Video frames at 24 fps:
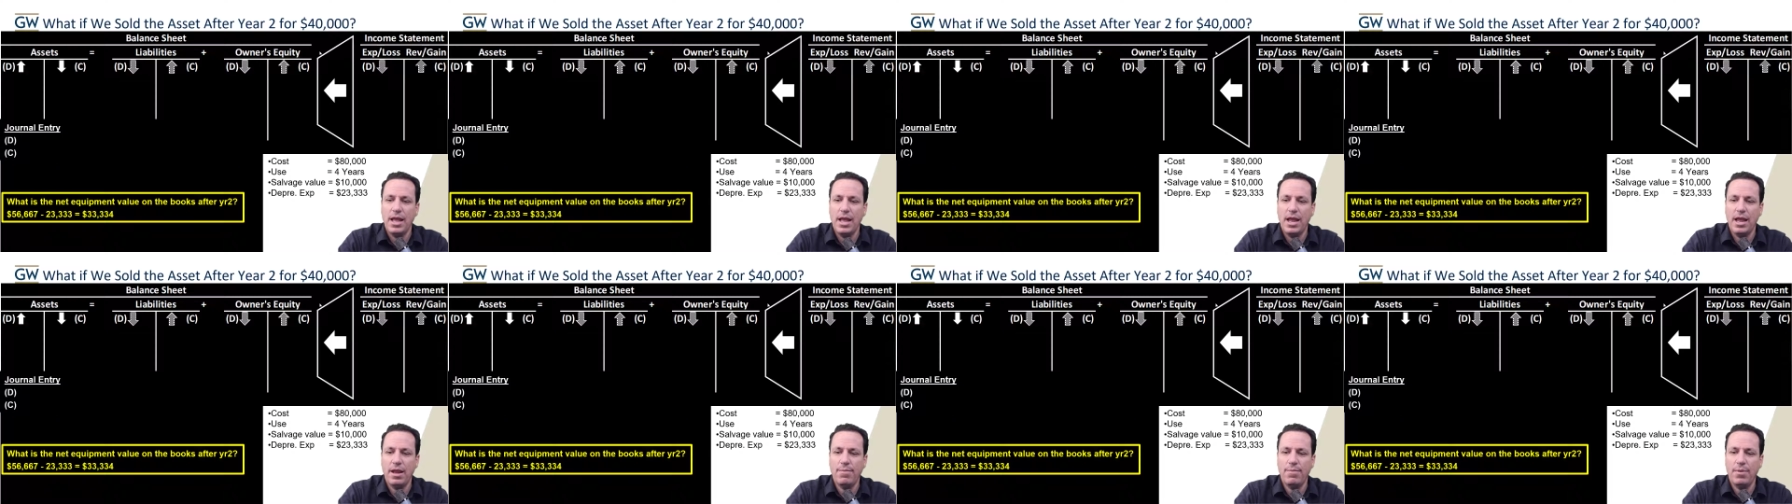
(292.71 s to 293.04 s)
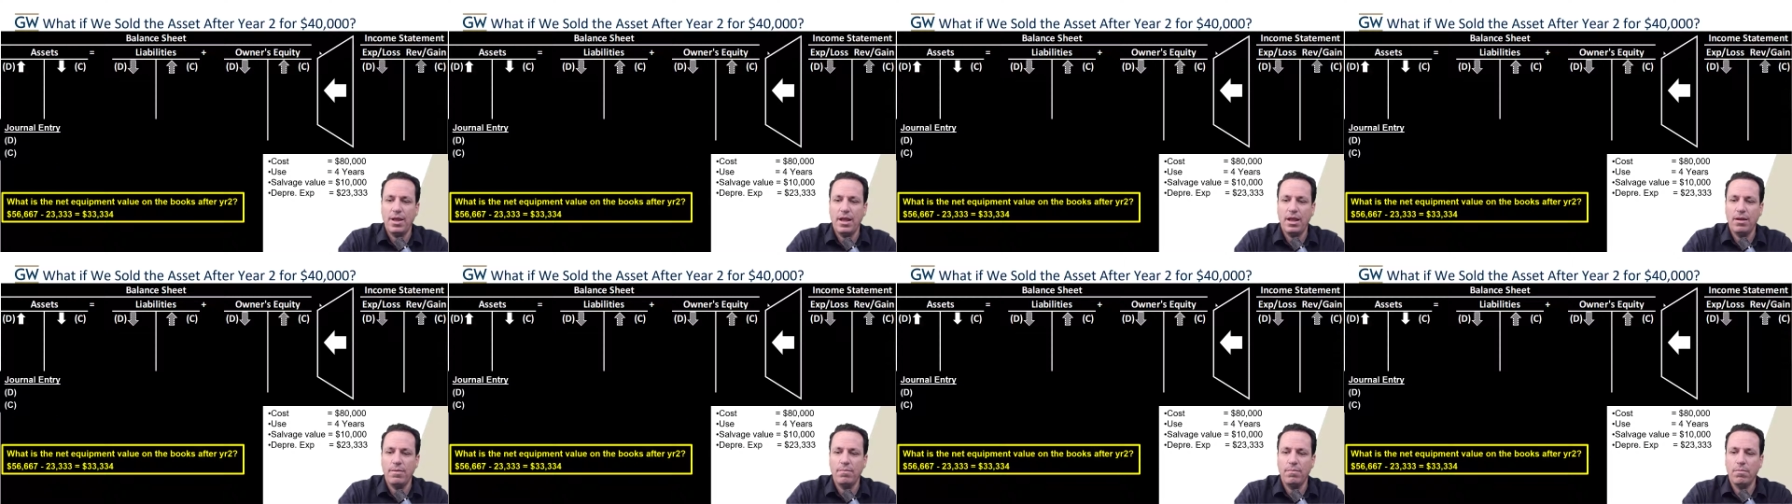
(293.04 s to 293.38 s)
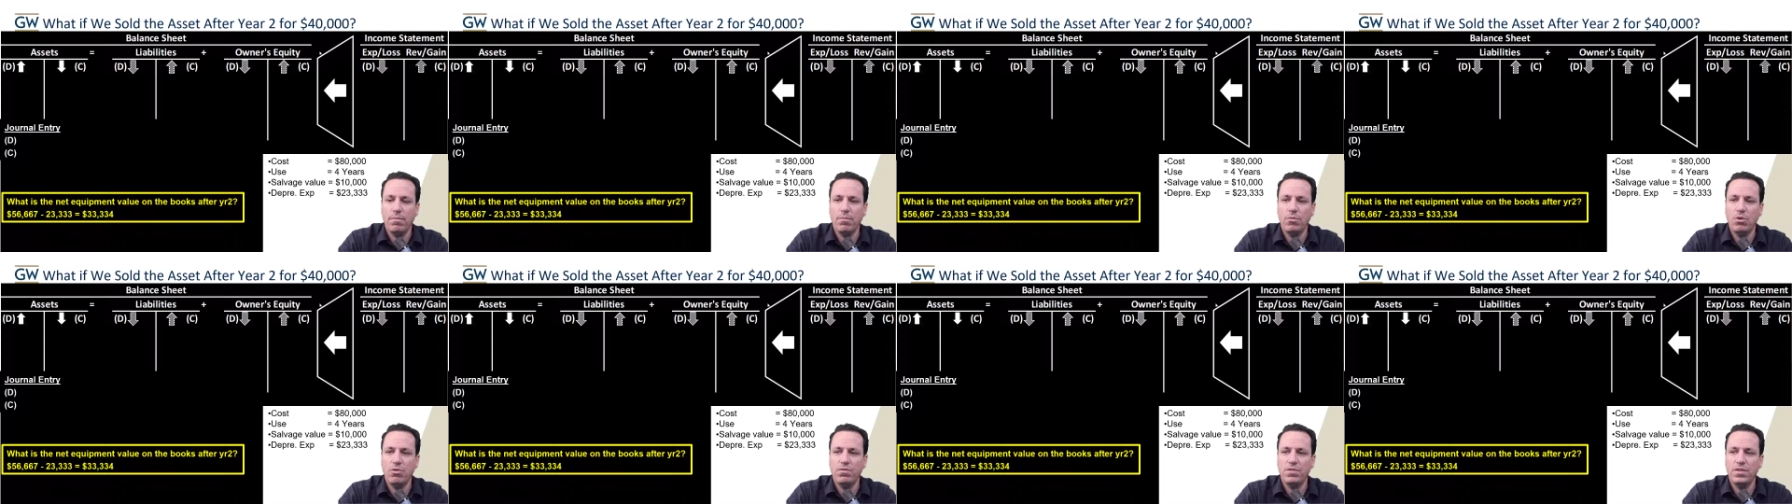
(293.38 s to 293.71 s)
and, and
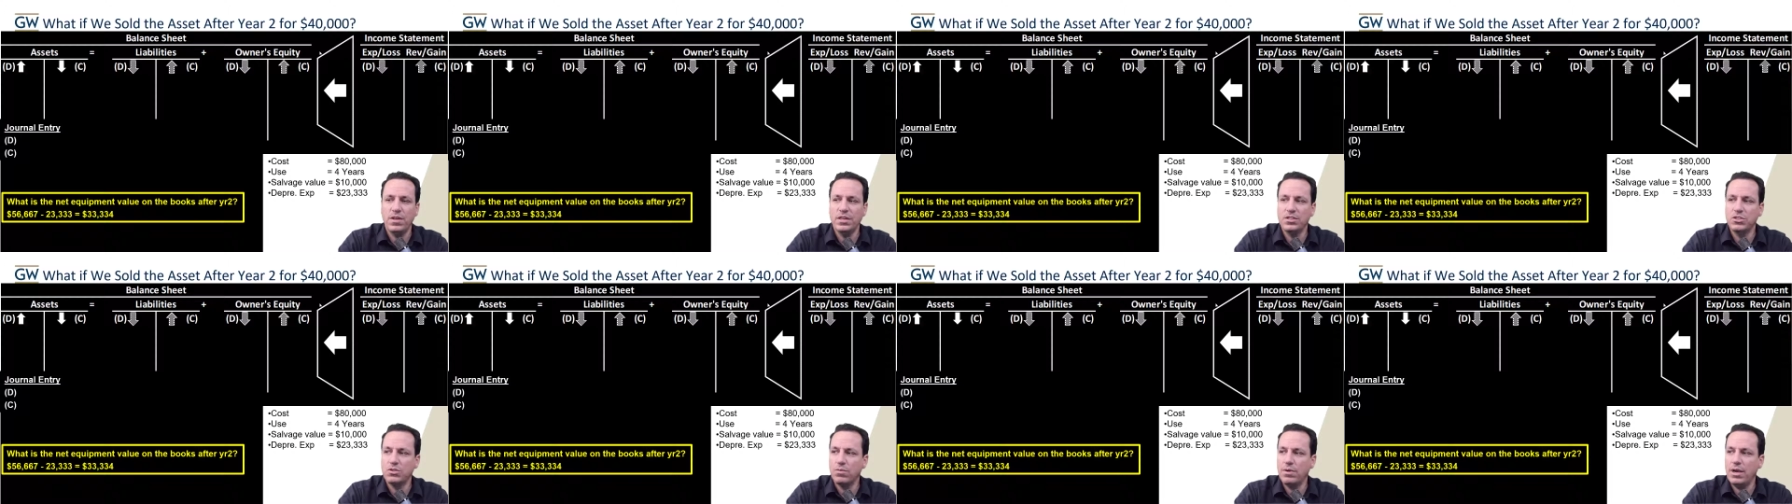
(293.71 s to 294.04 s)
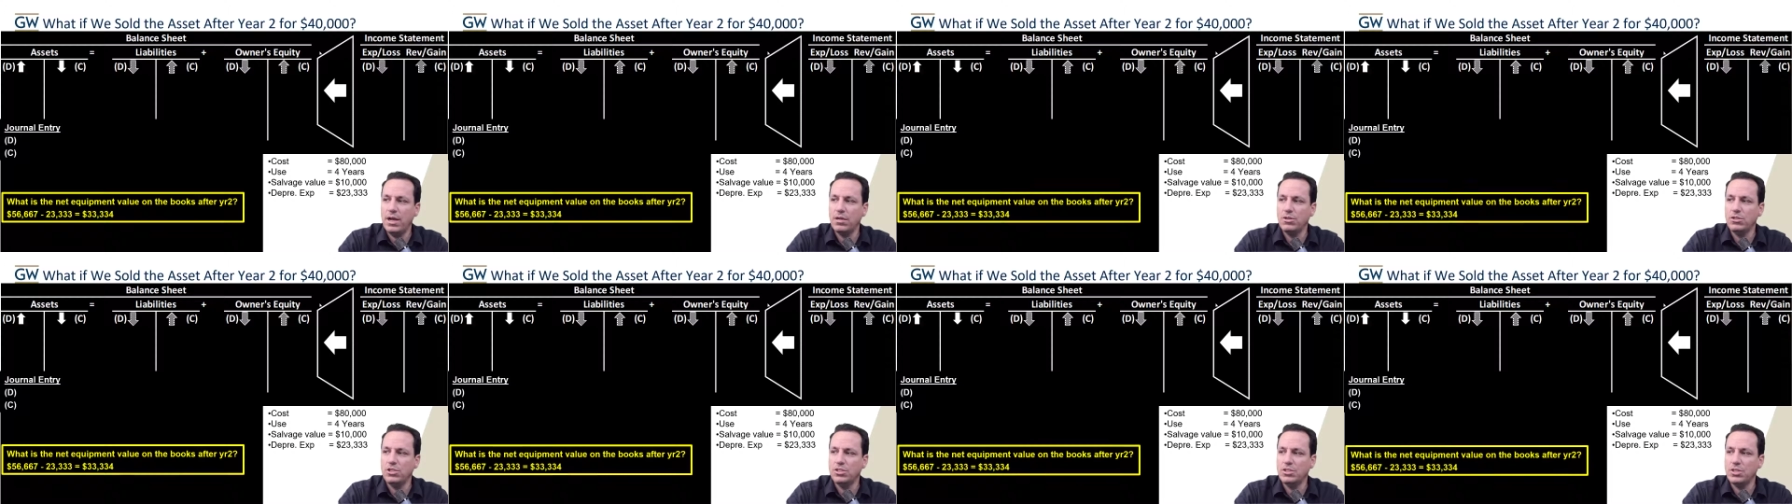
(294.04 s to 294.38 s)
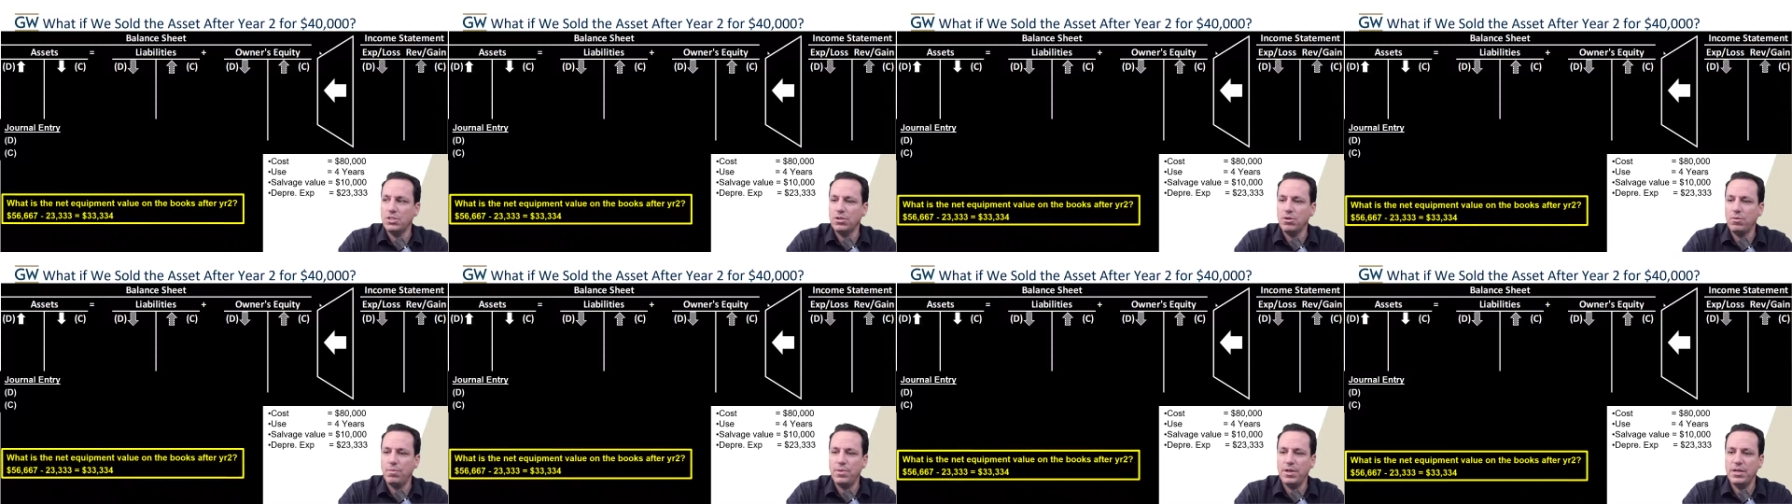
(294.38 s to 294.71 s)
move things around just
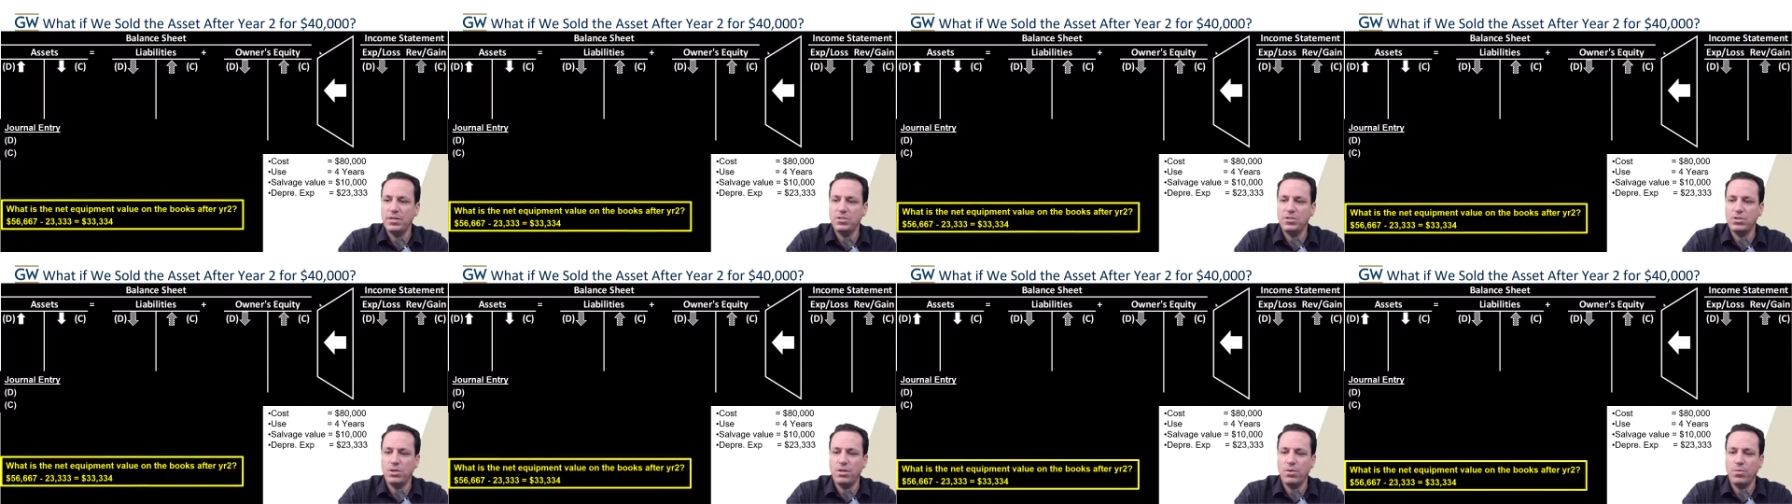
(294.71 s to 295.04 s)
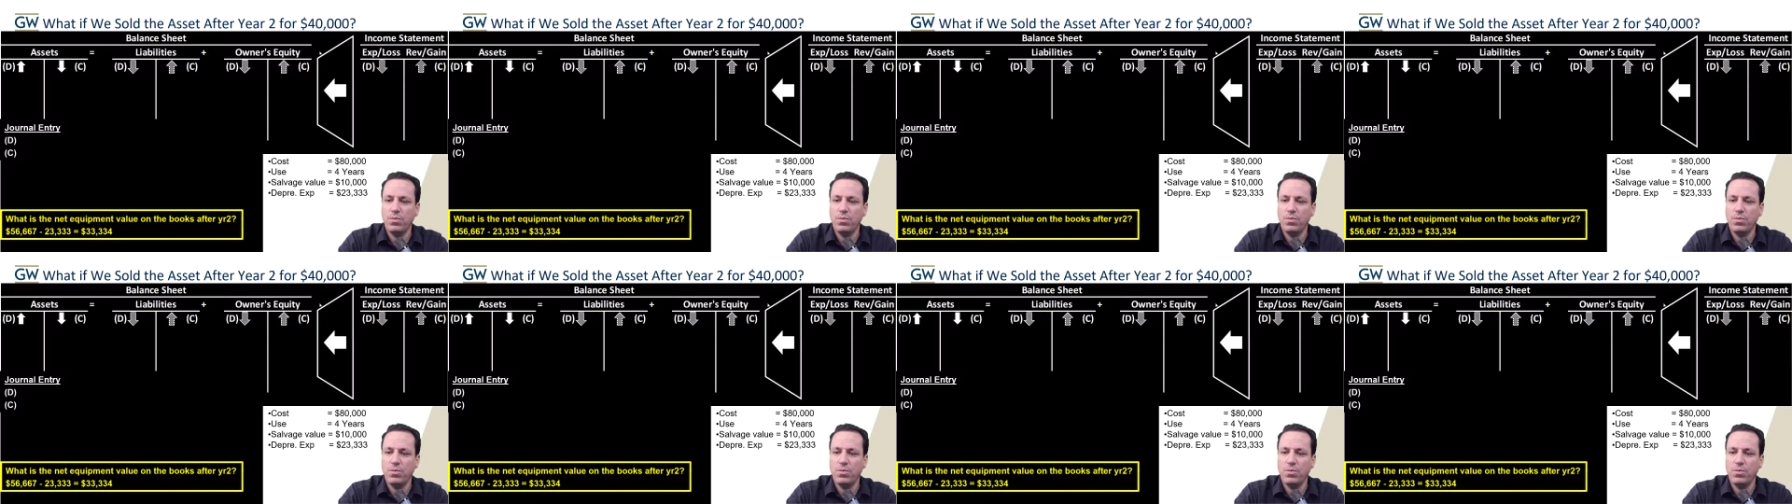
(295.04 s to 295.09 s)
a little bit so